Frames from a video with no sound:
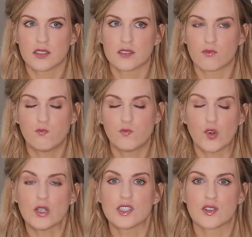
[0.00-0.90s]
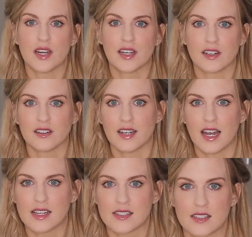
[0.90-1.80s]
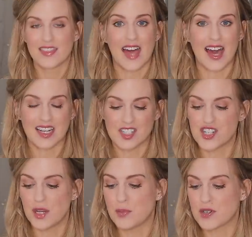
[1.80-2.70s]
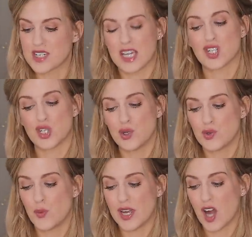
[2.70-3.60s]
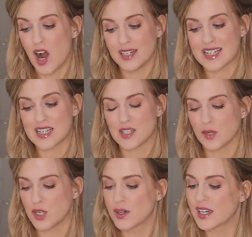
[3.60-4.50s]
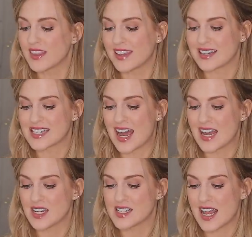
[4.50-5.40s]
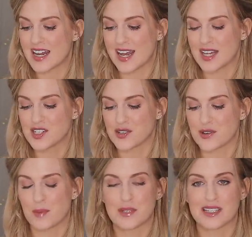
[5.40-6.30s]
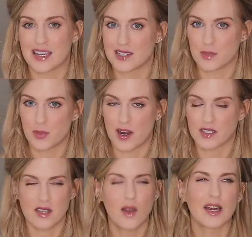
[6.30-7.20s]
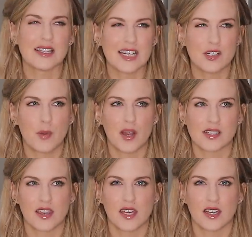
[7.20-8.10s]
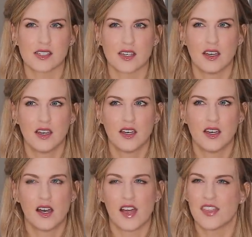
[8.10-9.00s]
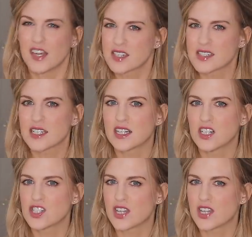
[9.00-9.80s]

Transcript: It's frustrating nonetheless. That it's cheaper to take a 2-week holiday to Mallorca than a 10-day nature trip to Center Parcs. Okay, Center Parcs I think it's an English